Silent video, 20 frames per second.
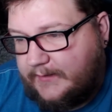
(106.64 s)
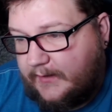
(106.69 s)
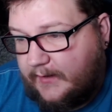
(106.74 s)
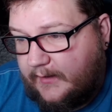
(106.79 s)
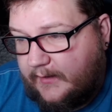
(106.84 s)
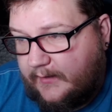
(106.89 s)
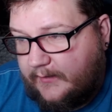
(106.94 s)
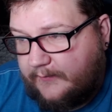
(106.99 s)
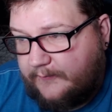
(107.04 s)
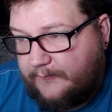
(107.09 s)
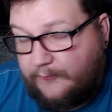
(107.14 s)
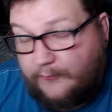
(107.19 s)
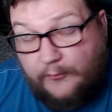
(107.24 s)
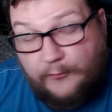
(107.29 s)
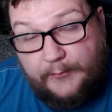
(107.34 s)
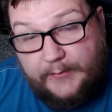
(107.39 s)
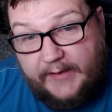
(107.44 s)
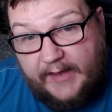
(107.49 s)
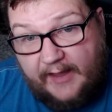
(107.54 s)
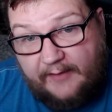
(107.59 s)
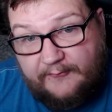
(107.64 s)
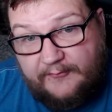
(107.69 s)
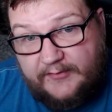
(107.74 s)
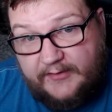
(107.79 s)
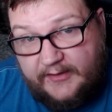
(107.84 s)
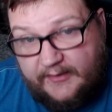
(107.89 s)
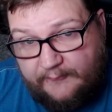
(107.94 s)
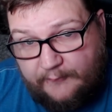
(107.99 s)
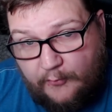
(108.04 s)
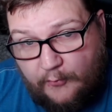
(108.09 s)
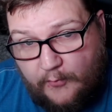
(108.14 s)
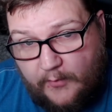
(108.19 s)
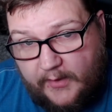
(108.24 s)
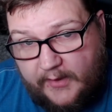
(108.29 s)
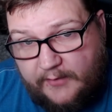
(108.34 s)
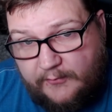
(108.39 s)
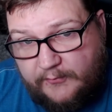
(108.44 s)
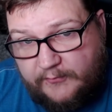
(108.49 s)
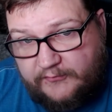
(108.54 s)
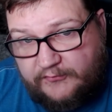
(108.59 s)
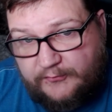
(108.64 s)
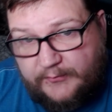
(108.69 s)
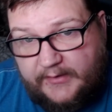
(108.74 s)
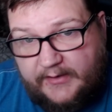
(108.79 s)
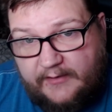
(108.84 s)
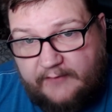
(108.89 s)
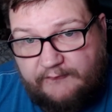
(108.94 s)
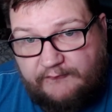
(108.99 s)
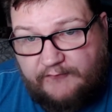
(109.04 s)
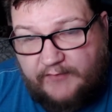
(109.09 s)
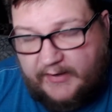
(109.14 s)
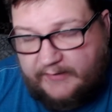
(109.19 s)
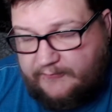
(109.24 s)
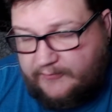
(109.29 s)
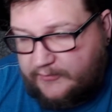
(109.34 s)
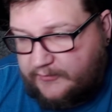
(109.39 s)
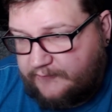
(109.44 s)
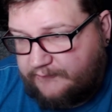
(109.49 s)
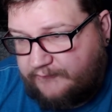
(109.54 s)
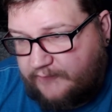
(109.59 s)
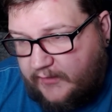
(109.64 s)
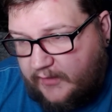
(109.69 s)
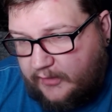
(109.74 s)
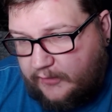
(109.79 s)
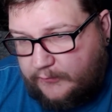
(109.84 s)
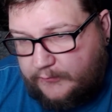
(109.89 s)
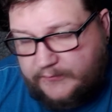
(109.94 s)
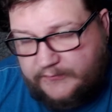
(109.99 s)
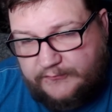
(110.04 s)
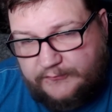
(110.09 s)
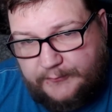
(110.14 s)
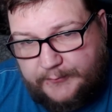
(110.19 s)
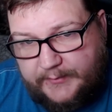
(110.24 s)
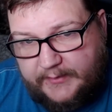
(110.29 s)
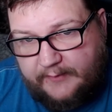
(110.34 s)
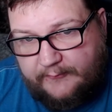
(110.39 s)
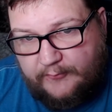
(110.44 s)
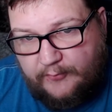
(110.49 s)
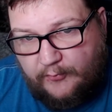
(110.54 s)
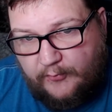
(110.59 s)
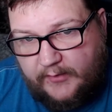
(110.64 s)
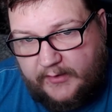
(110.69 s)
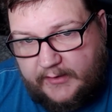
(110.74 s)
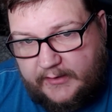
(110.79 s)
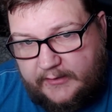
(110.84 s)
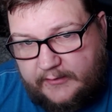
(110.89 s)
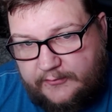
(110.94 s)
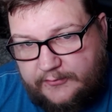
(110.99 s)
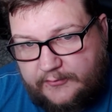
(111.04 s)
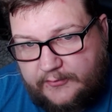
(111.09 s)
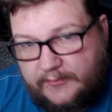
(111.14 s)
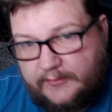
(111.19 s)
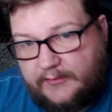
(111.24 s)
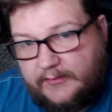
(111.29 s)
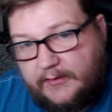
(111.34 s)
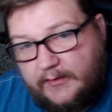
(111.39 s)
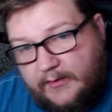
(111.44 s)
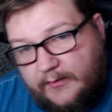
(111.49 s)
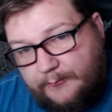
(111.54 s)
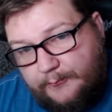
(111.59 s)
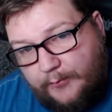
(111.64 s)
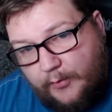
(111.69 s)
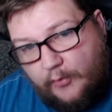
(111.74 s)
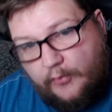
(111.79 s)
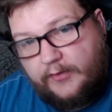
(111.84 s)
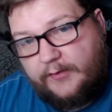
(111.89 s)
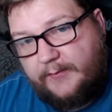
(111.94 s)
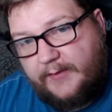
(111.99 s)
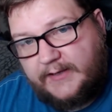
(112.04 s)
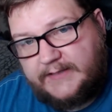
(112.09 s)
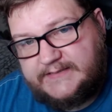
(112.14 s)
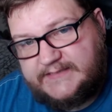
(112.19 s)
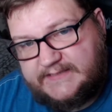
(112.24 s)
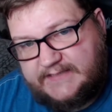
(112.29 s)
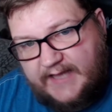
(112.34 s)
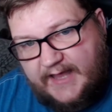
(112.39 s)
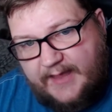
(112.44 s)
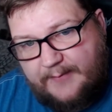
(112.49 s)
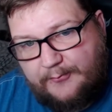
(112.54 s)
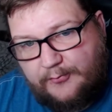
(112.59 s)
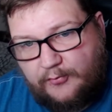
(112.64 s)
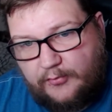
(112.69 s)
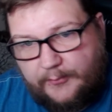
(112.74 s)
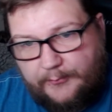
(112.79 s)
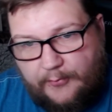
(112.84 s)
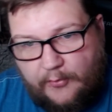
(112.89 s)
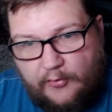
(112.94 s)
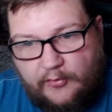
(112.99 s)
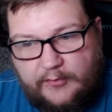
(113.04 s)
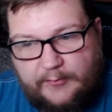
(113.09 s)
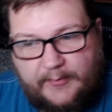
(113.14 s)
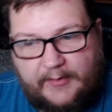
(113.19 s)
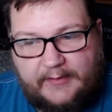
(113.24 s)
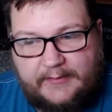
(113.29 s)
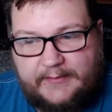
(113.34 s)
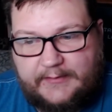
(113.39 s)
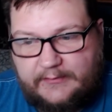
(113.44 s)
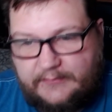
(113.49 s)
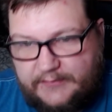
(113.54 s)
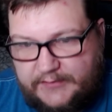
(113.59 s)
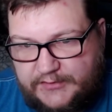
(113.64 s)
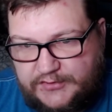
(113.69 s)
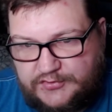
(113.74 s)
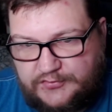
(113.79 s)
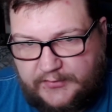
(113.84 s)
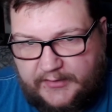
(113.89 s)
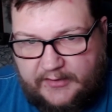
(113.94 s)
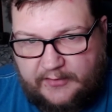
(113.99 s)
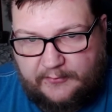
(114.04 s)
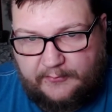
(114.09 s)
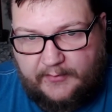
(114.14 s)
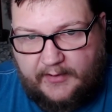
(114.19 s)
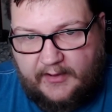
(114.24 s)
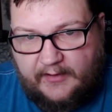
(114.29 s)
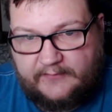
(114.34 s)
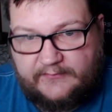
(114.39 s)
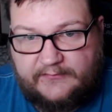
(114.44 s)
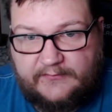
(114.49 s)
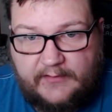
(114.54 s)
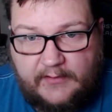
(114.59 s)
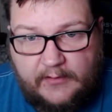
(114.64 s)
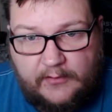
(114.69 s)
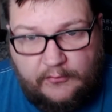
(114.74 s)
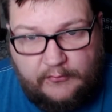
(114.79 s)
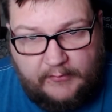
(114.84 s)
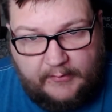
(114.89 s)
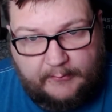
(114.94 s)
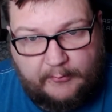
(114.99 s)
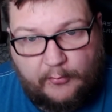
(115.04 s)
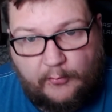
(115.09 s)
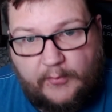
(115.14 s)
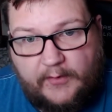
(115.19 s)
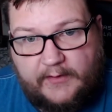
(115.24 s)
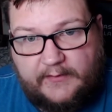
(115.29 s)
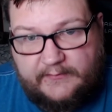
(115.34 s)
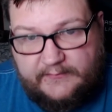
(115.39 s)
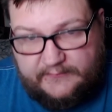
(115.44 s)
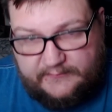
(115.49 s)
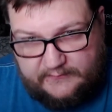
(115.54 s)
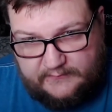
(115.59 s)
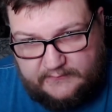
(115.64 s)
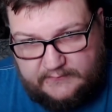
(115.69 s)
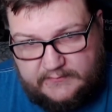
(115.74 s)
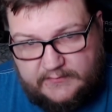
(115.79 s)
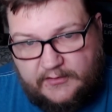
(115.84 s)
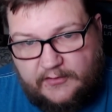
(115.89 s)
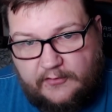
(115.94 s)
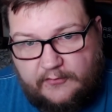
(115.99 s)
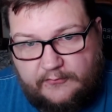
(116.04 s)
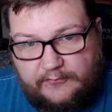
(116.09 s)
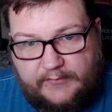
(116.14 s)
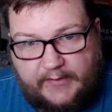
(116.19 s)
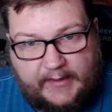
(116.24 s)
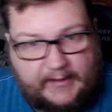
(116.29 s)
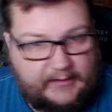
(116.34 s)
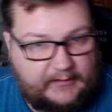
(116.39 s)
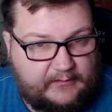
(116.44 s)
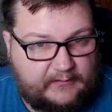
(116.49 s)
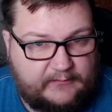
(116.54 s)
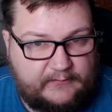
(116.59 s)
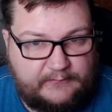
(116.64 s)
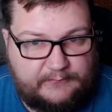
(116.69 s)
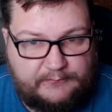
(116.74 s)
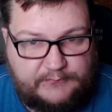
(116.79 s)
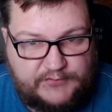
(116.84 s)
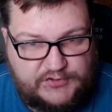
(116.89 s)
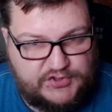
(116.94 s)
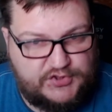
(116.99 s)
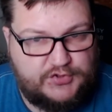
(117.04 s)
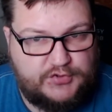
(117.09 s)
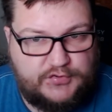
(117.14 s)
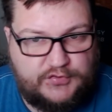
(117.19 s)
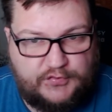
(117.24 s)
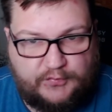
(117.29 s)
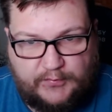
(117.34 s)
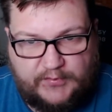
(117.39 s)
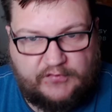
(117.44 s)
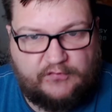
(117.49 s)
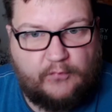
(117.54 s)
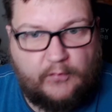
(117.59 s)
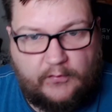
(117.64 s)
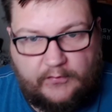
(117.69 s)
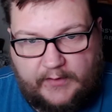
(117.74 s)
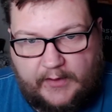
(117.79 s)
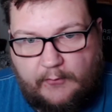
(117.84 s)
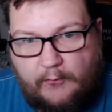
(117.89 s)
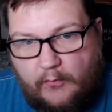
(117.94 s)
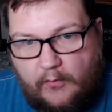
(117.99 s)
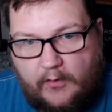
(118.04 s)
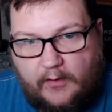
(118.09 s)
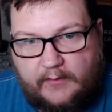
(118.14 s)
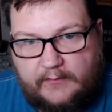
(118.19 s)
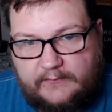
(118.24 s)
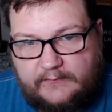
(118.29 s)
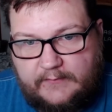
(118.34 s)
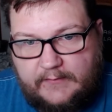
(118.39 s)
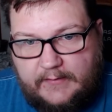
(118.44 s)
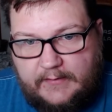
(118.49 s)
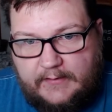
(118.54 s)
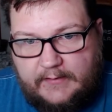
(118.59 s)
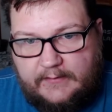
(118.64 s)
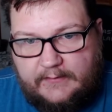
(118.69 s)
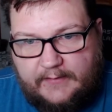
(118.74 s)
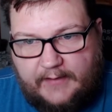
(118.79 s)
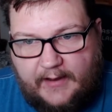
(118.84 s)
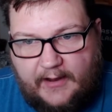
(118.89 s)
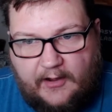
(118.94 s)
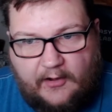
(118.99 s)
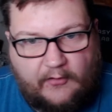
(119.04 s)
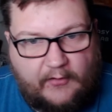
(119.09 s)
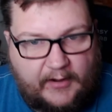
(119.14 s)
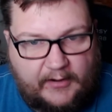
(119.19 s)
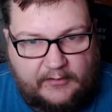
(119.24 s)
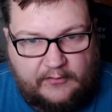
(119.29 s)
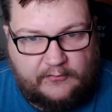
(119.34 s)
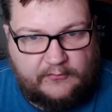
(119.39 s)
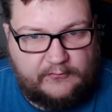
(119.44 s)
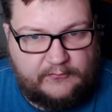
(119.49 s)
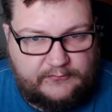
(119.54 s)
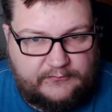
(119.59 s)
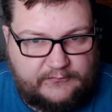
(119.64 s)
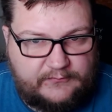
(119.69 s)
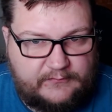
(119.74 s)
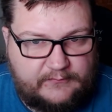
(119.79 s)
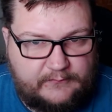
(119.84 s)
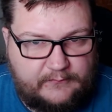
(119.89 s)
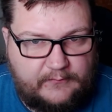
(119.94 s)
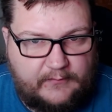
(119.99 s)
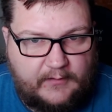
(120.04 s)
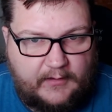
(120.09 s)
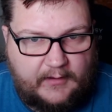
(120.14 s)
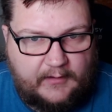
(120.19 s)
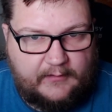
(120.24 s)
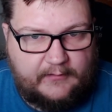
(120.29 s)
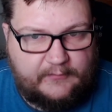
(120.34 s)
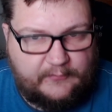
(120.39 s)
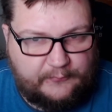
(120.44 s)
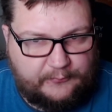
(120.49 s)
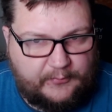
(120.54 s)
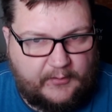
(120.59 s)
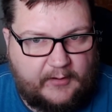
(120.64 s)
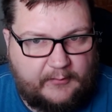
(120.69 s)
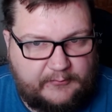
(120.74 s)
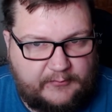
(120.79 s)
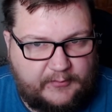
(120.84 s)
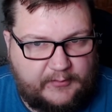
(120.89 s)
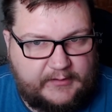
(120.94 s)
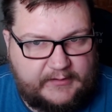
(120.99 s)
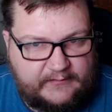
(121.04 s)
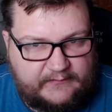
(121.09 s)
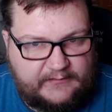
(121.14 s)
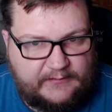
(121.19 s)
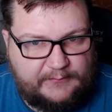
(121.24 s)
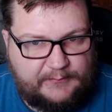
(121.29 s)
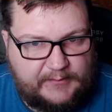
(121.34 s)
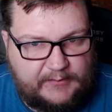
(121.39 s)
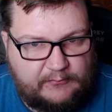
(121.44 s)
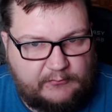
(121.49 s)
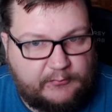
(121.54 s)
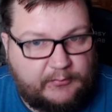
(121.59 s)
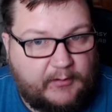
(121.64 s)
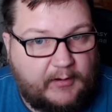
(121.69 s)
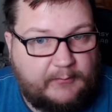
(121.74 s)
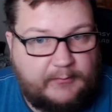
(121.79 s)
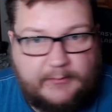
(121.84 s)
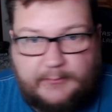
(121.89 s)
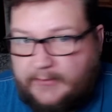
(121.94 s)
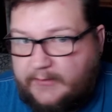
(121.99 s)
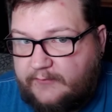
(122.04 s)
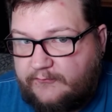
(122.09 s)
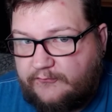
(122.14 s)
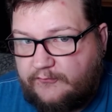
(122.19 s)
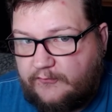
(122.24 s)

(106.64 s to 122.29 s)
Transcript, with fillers: Uh, we'll be having a giveaway once we hit 500 followers. We'll be giving away either Pokemon Snap or a Pokemon Elite Trainer Box. Whoever wins, you know, they can choose which one they want. Now, I don't. Uh, probably the ETB will probably be